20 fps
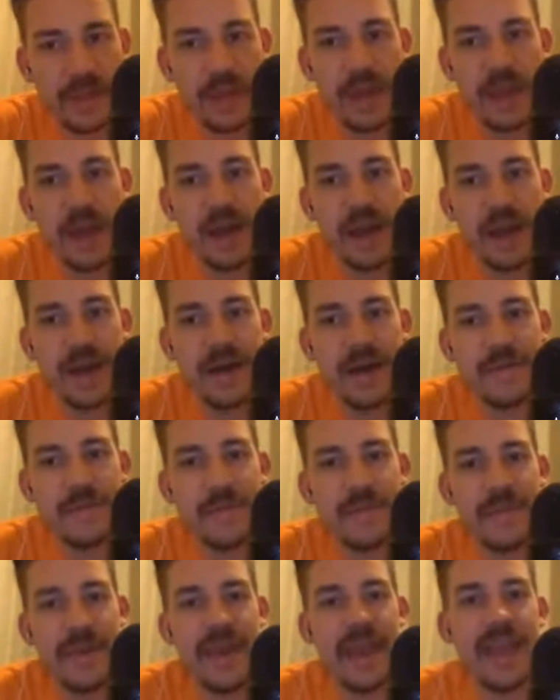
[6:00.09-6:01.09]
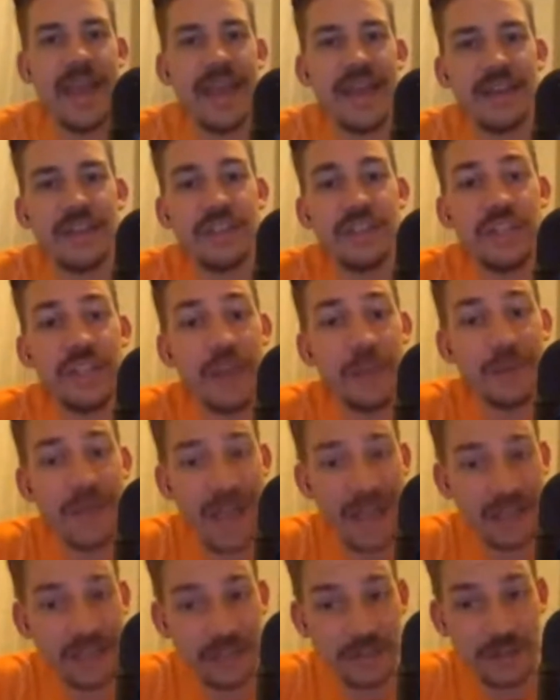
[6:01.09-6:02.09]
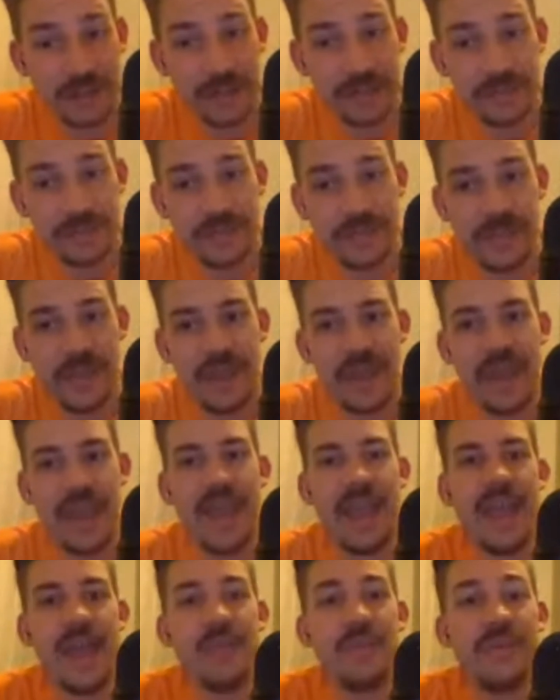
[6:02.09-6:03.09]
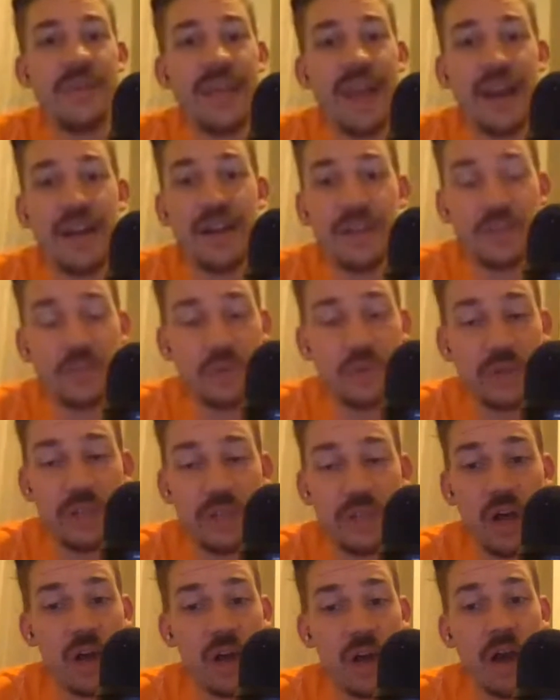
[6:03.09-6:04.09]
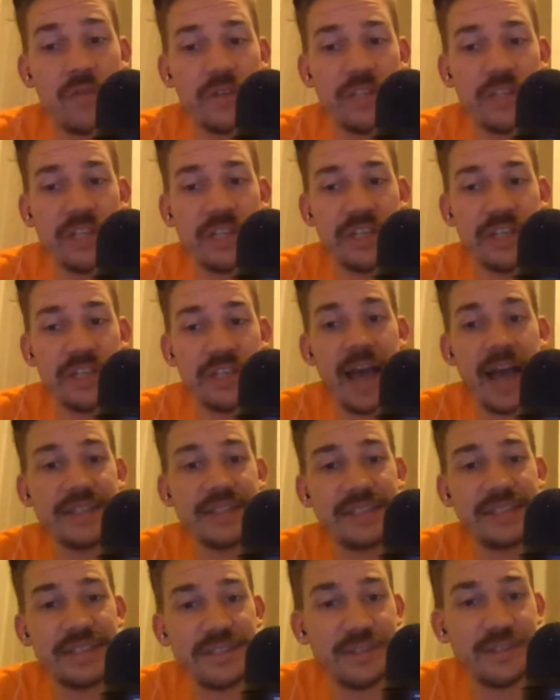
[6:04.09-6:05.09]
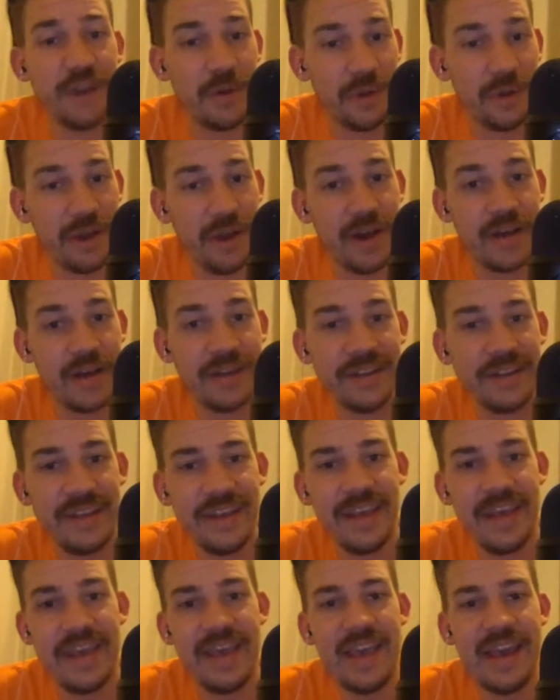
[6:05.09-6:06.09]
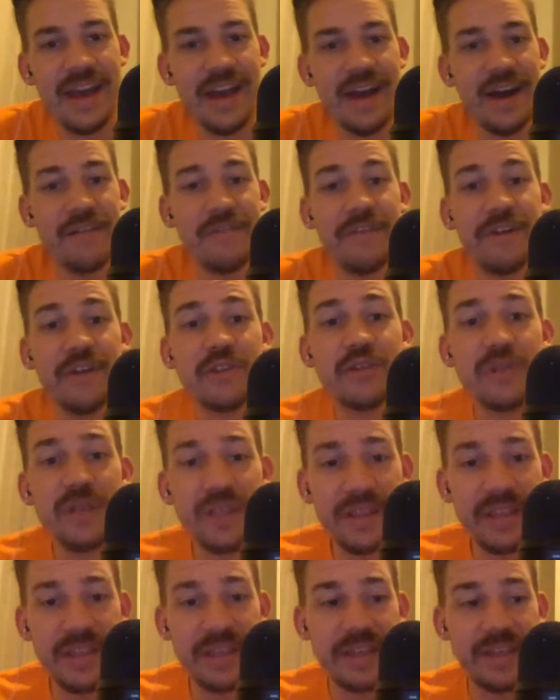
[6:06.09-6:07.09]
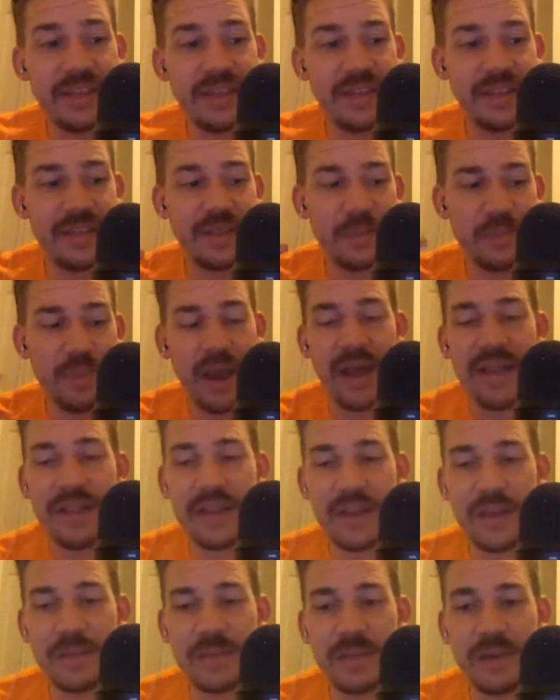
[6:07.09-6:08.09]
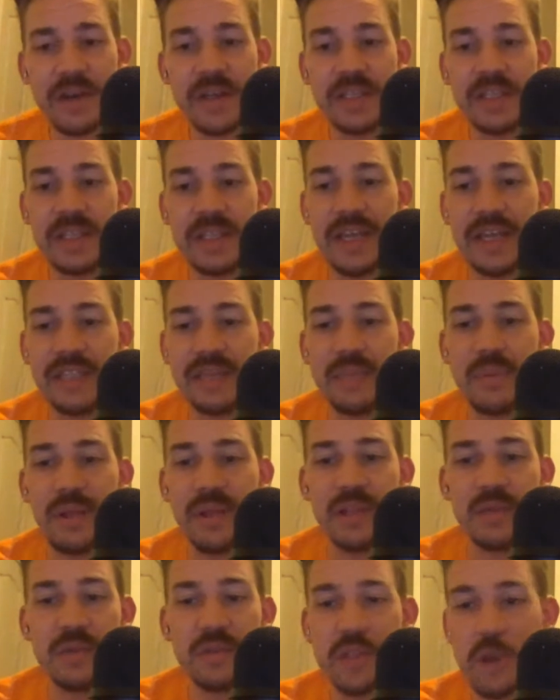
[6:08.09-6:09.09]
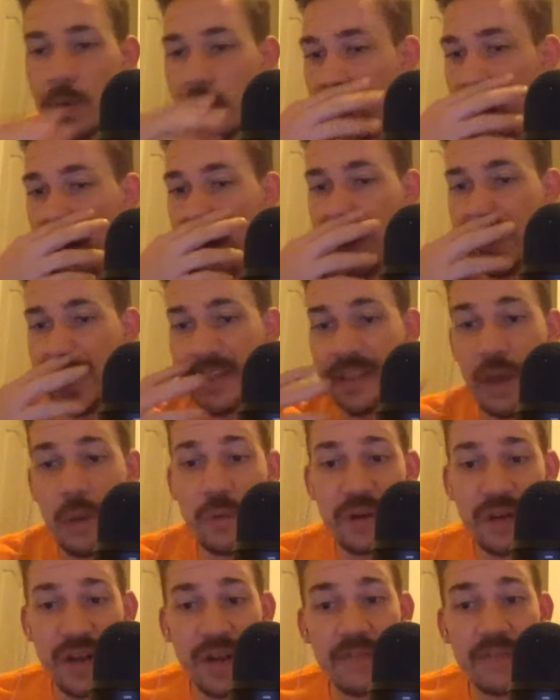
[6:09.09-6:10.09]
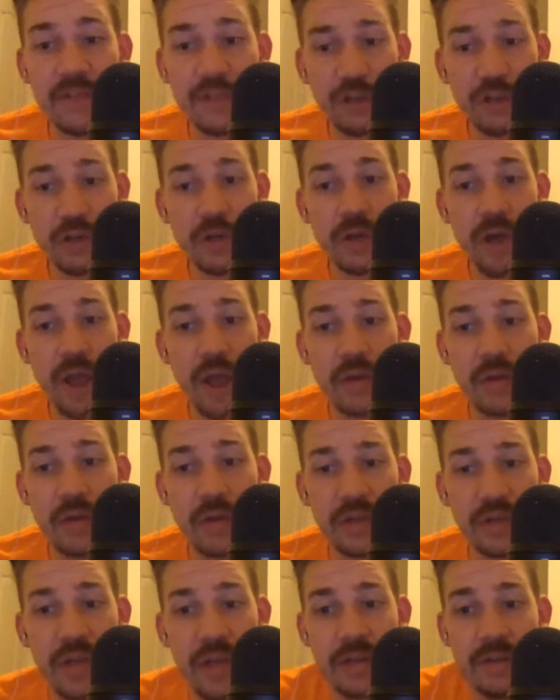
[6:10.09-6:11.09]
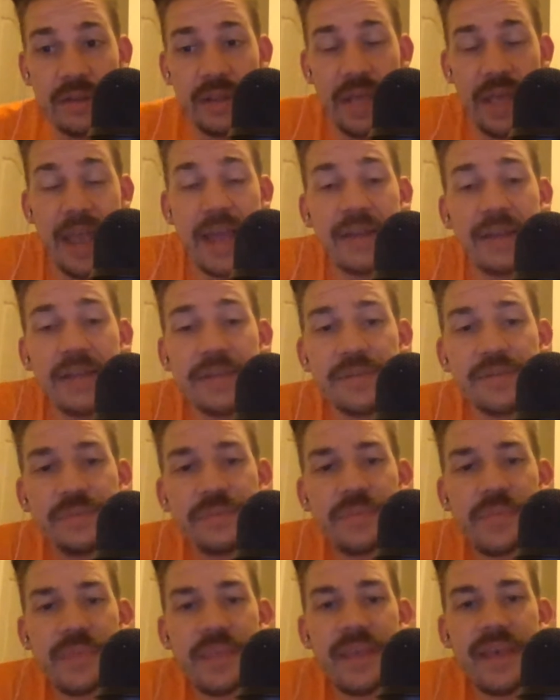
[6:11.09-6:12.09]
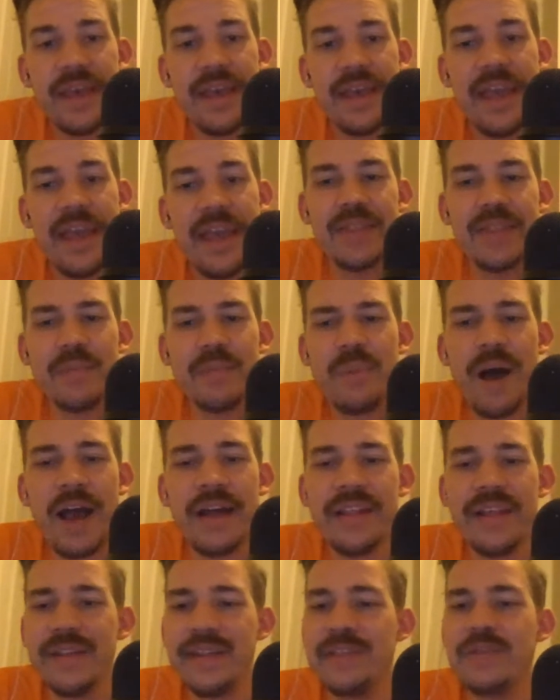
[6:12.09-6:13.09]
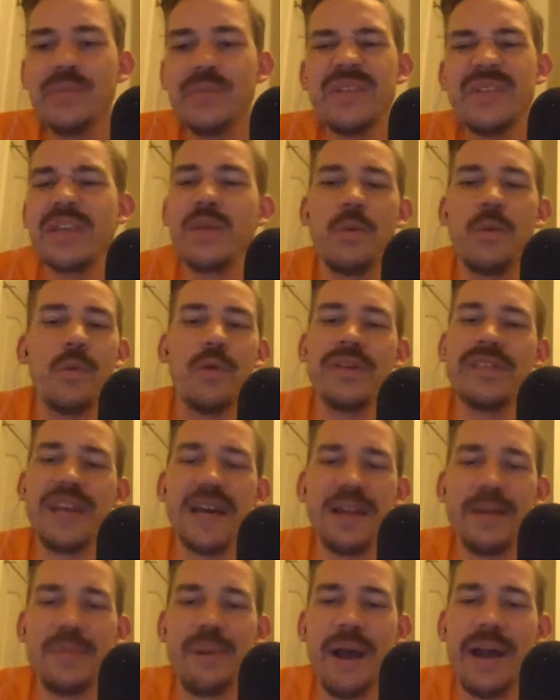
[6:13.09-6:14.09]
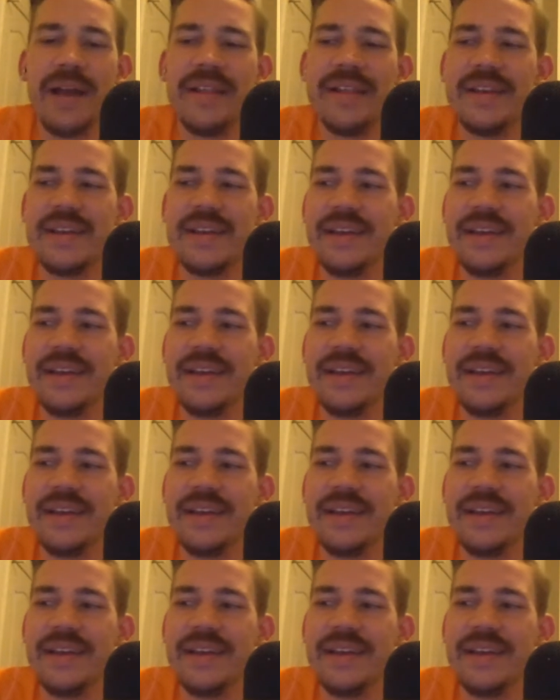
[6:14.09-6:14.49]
And she kept answering and we got in this really long conversation as this is going on. Eventually the pilot comes on and explains what's going on and that we're gonna have to turn around and land. And the pilot, this was like the worst kind of pilot.